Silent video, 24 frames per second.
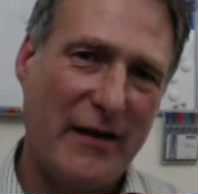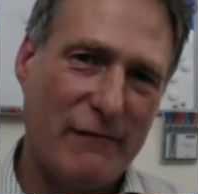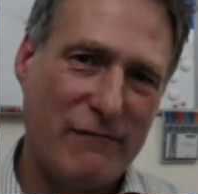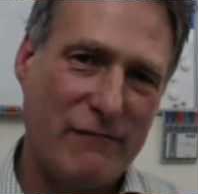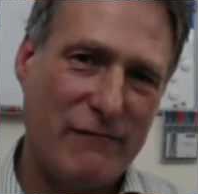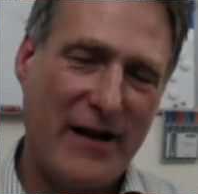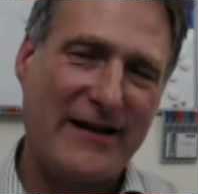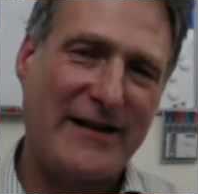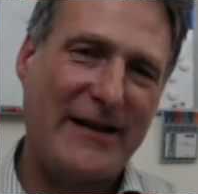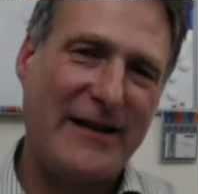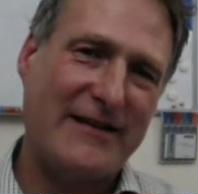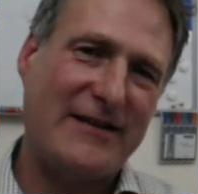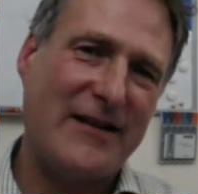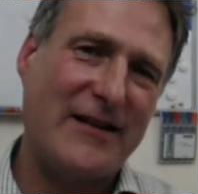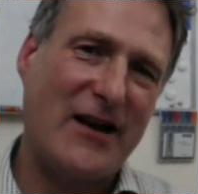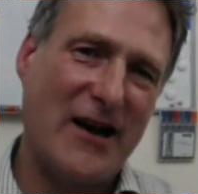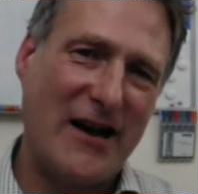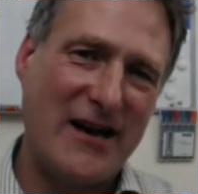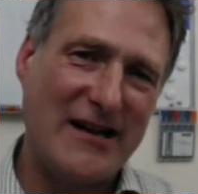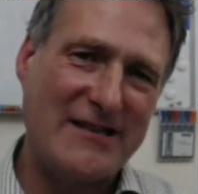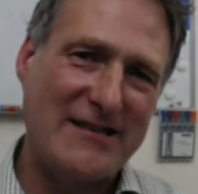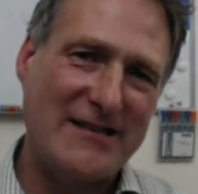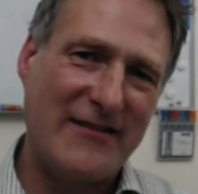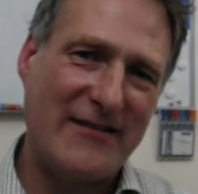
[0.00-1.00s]

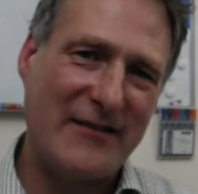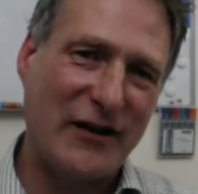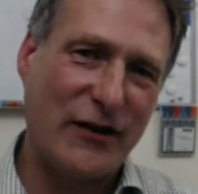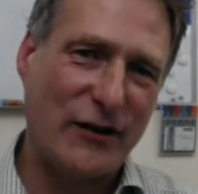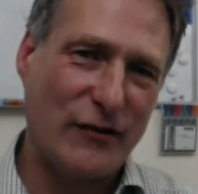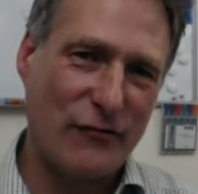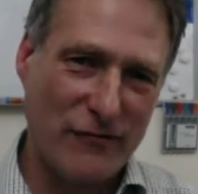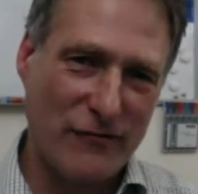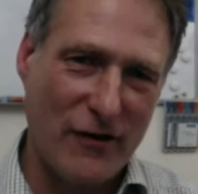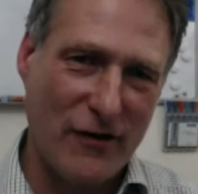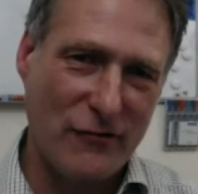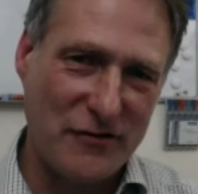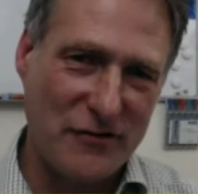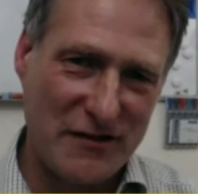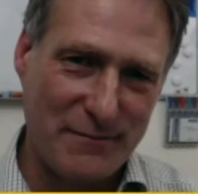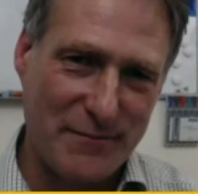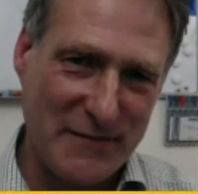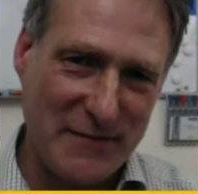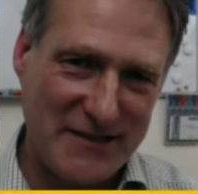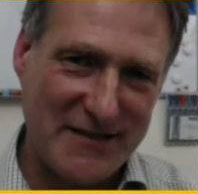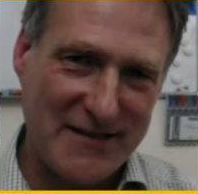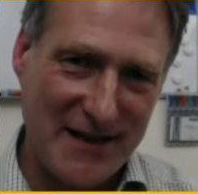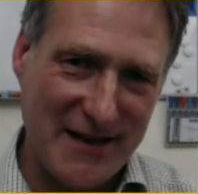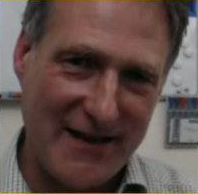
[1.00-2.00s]
recognising the gross
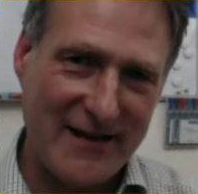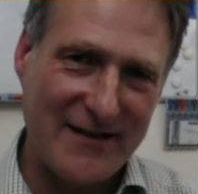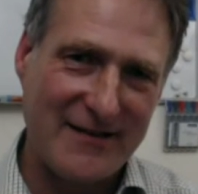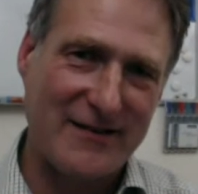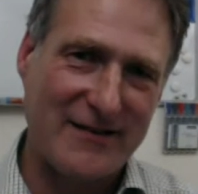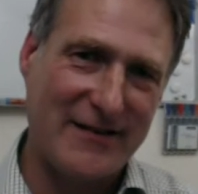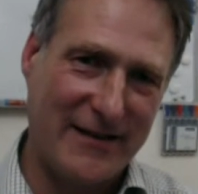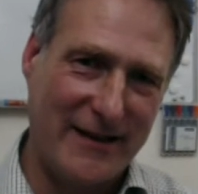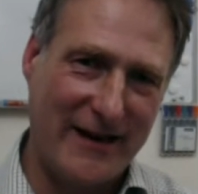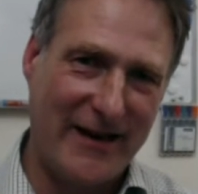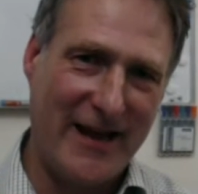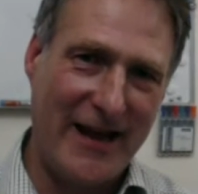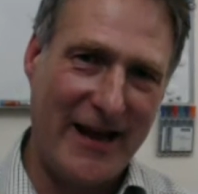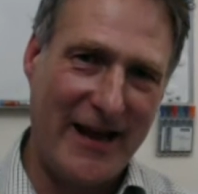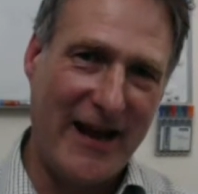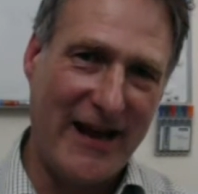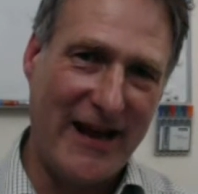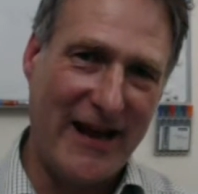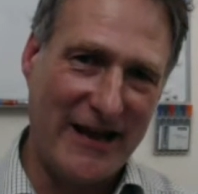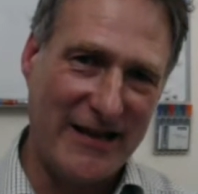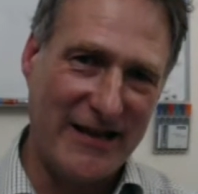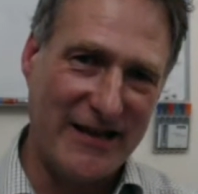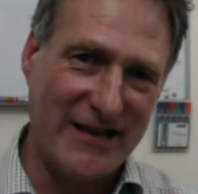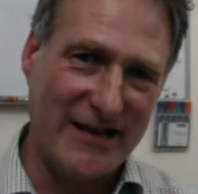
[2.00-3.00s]
mistake that it
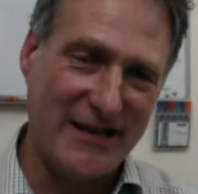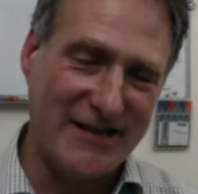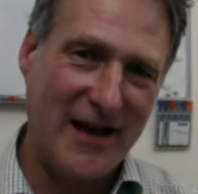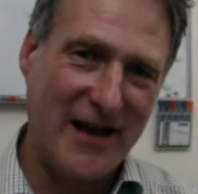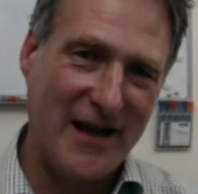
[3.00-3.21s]
is